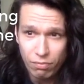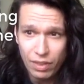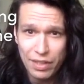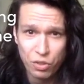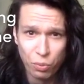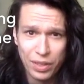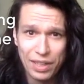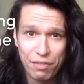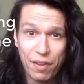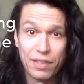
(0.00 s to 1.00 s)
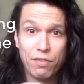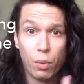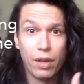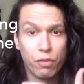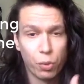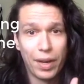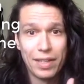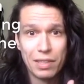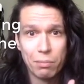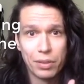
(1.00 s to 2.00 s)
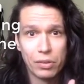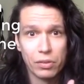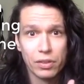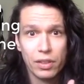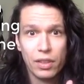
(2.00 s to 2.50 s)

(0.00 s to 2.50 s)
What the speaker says: is a really effective way of creating build,